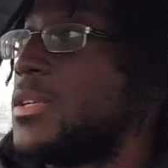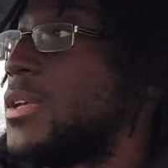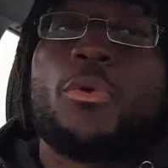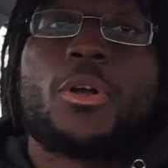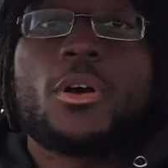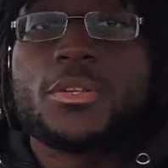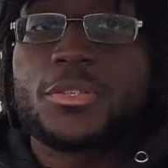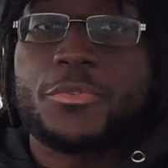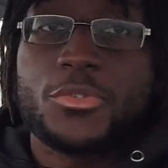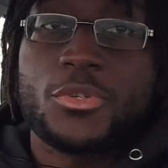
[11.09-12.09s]
Regardless
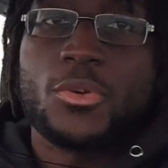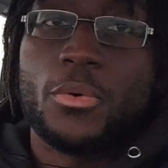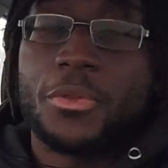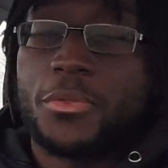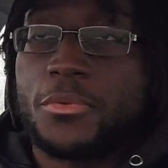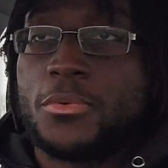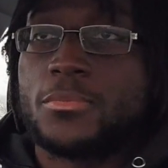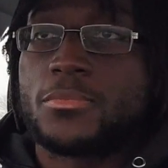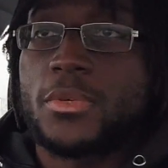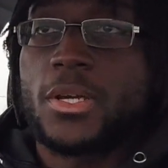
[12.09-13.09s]
of what you're going through,
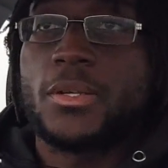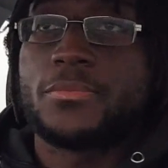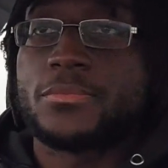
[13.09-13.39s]
right?